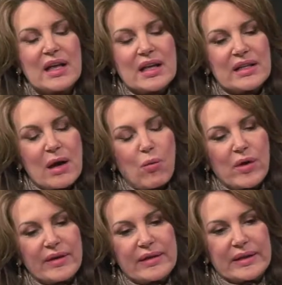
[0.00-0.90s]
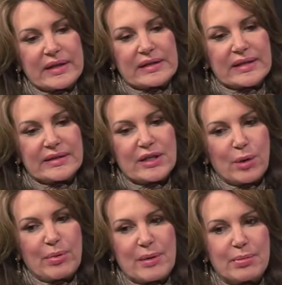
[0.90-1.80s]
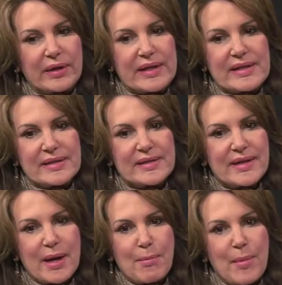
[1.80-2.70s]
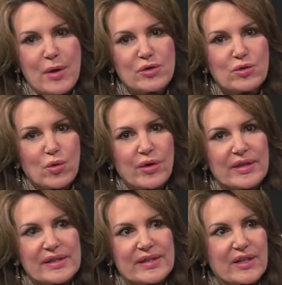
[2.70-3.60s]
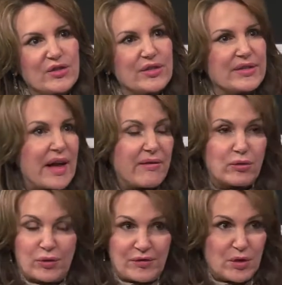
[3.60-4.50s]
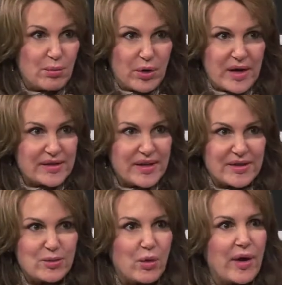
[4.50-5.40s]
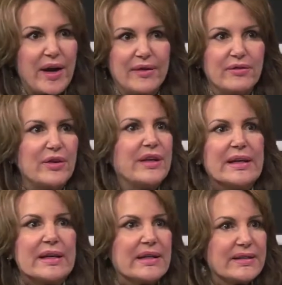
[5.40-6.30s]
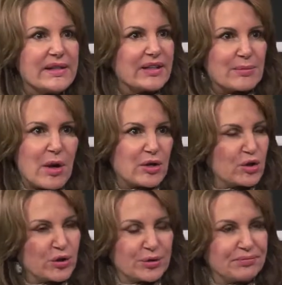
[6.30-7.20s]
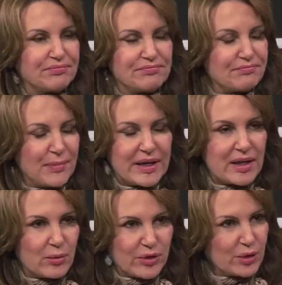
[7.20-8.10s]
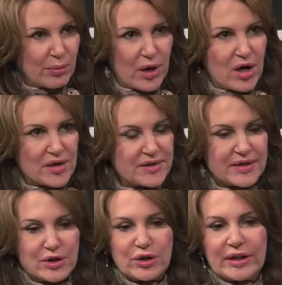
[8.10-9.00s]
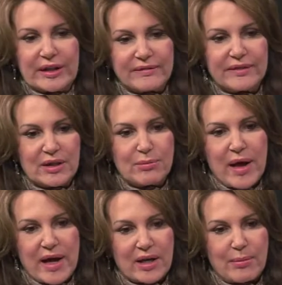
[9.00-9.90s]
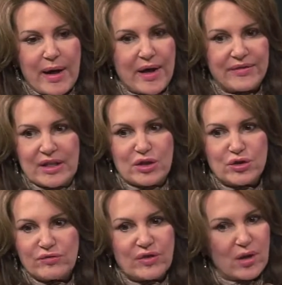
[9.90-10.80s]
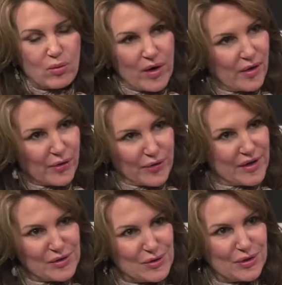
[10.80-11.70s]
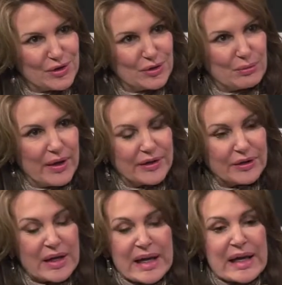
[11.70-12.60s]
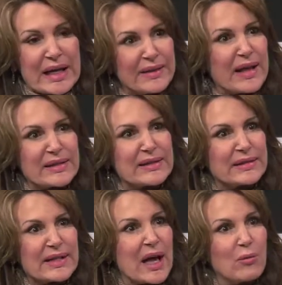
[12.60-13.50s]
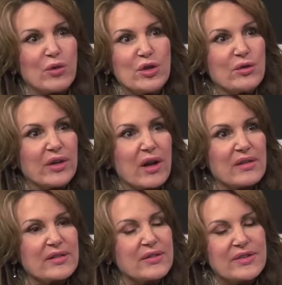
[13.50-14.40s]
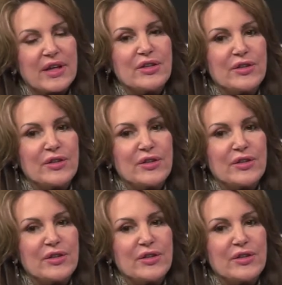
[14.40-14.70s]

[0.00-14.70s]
Yeah, one of the things I tell people is that most organizations have a review process where every 6 months you're meeting with your boss and you're getting feedback about things you've done well or things you can do better. And that's the time when you can also say,